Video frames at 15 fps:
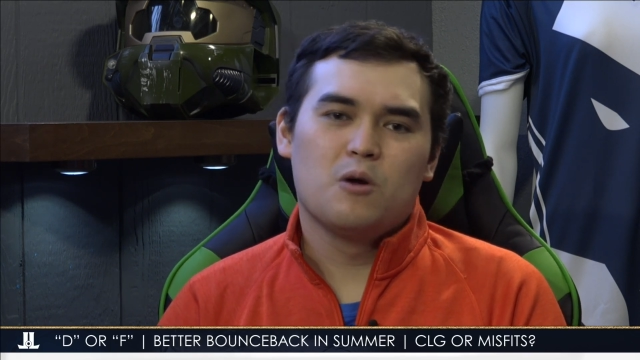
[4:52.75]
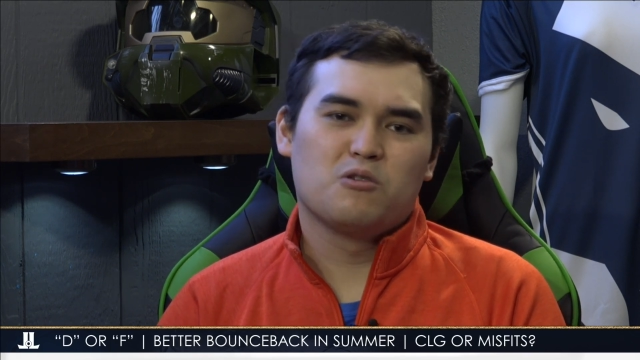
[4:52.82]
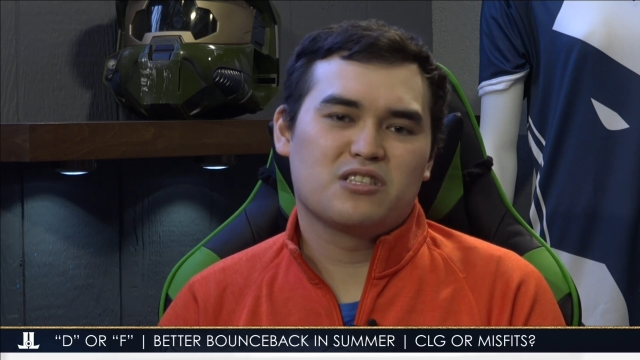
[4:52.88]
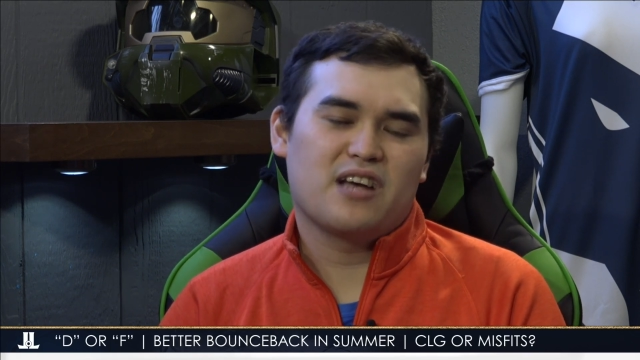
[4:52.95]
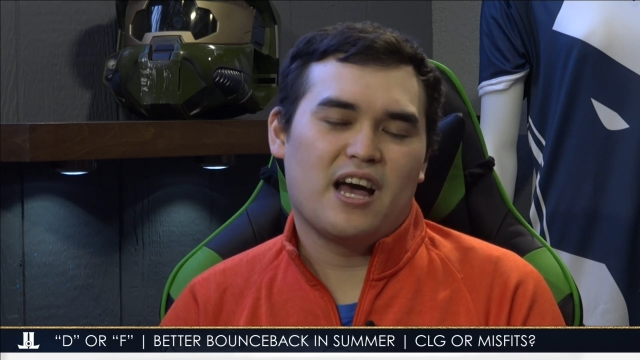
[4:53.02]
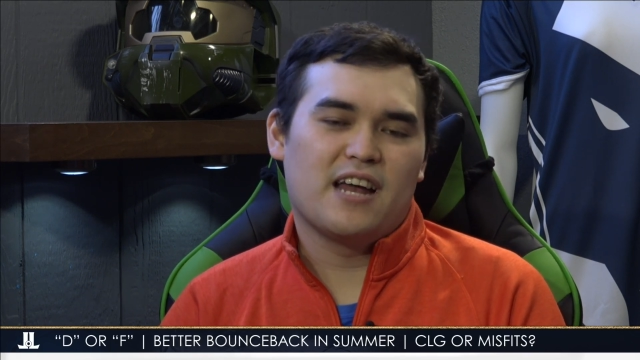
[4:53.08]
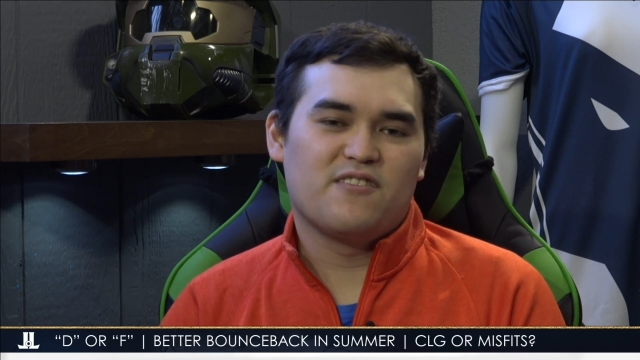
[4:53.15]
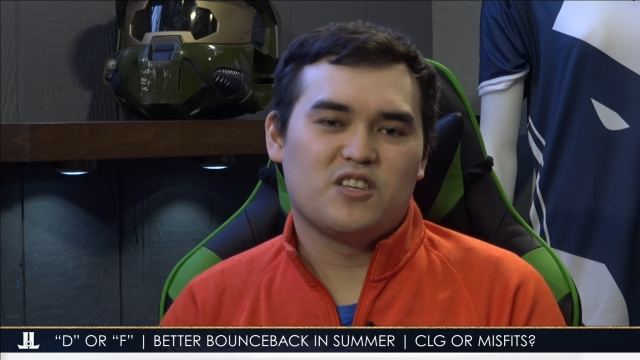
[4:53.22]

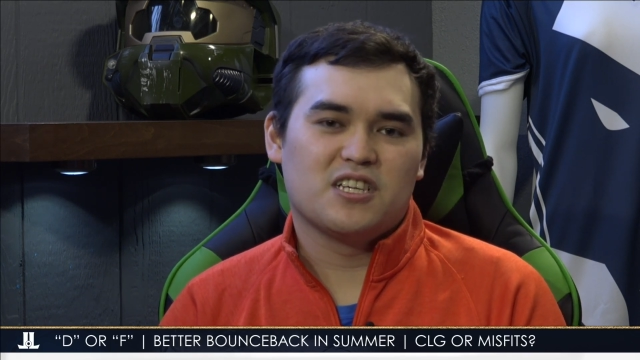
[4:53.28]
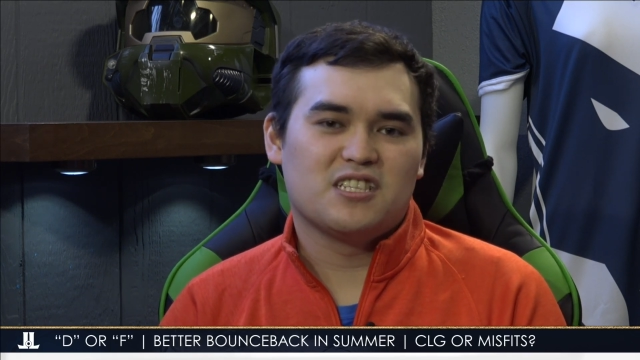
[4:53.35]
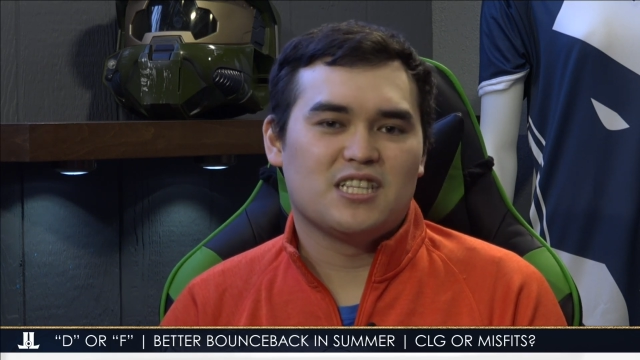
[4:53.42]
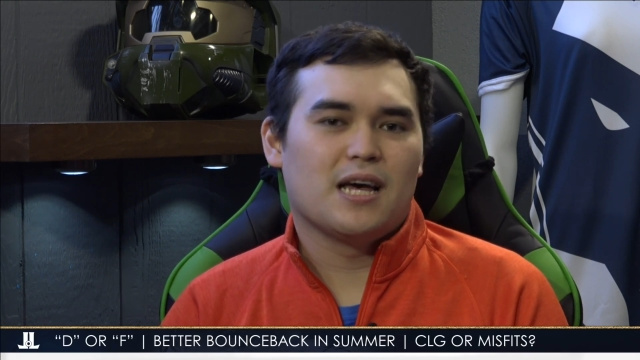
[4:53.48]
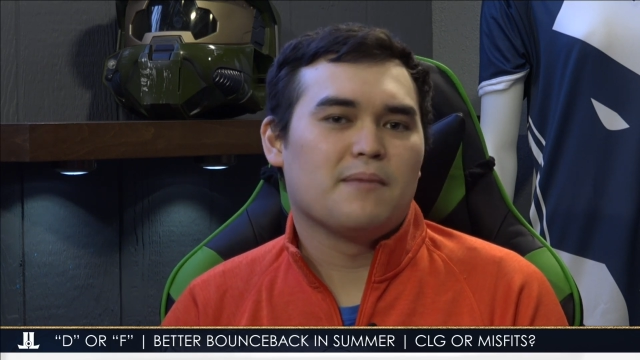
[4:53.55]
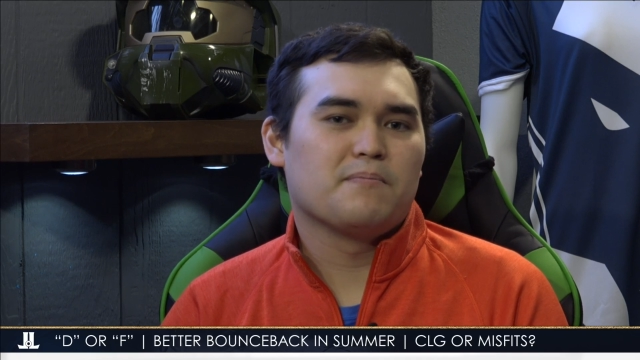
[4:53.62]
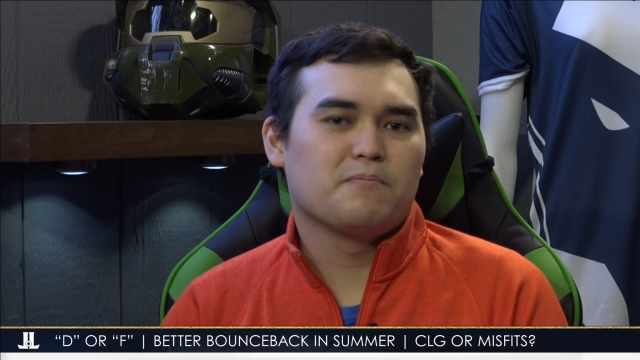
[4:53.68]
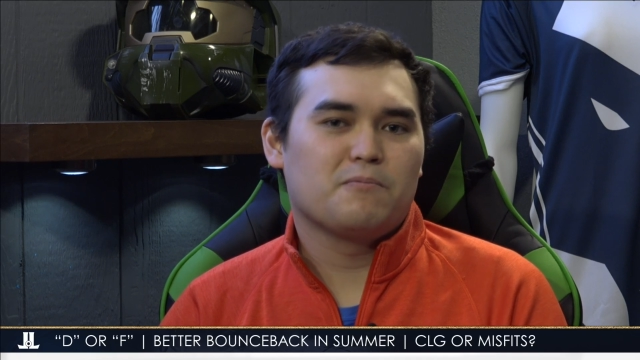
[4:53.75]
was kind of
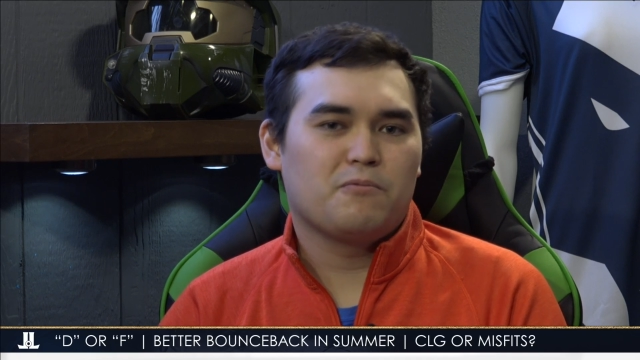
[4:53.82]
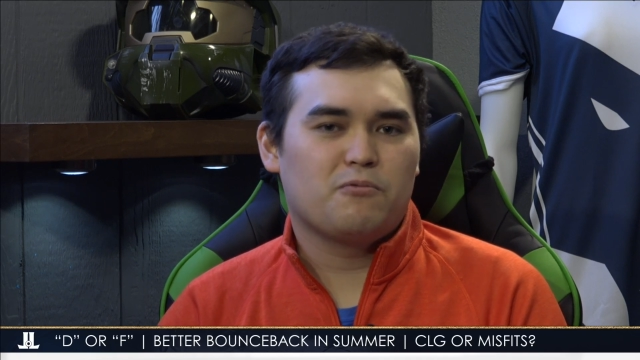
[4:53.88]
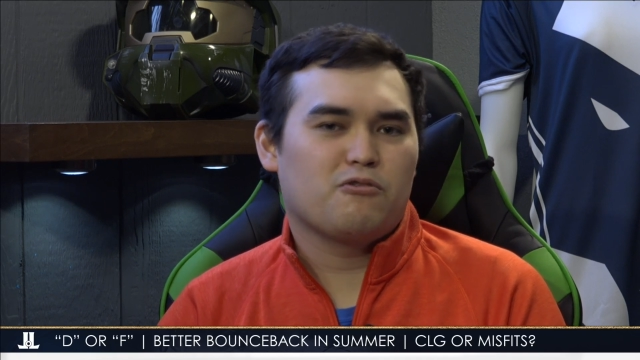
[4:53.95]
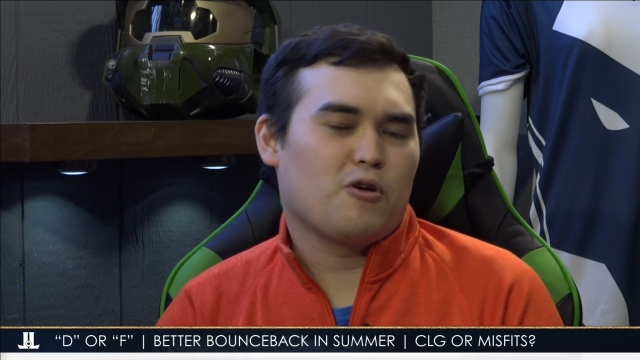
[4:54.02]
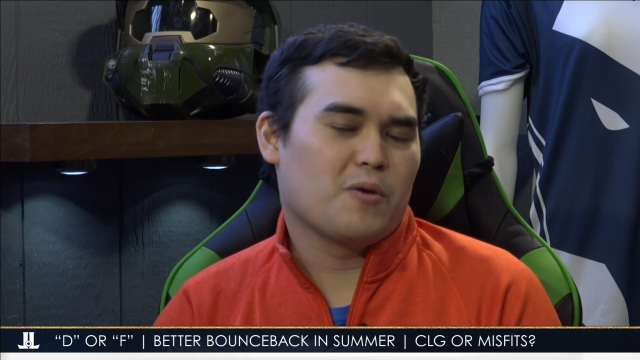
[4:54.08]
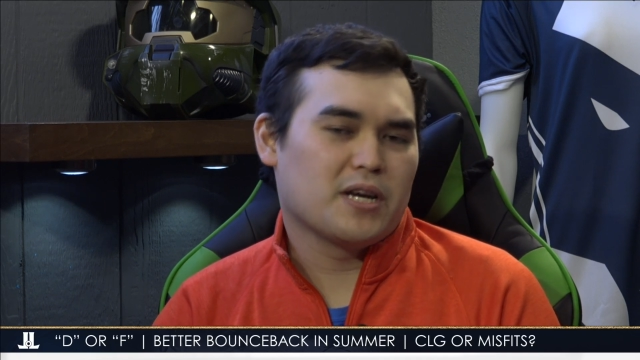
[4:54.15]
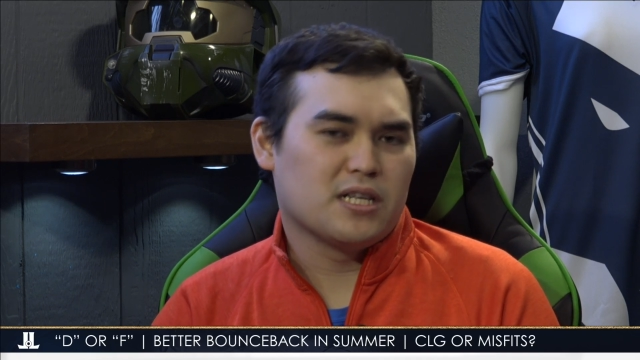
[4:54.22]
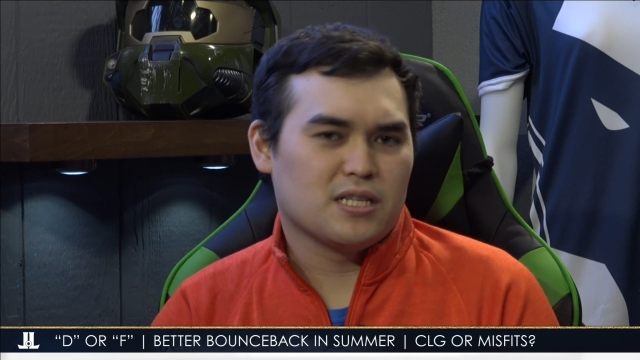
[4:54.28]
just them
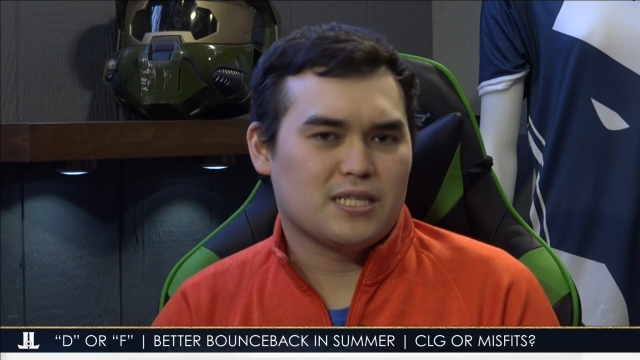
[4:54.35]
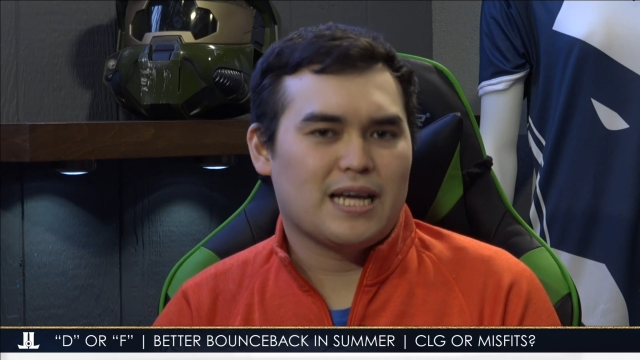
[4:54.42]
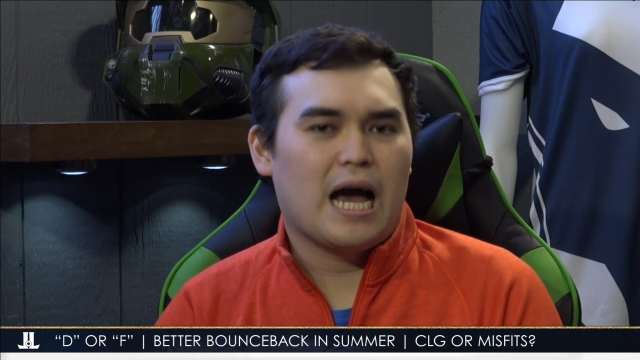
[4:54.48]
throwing in the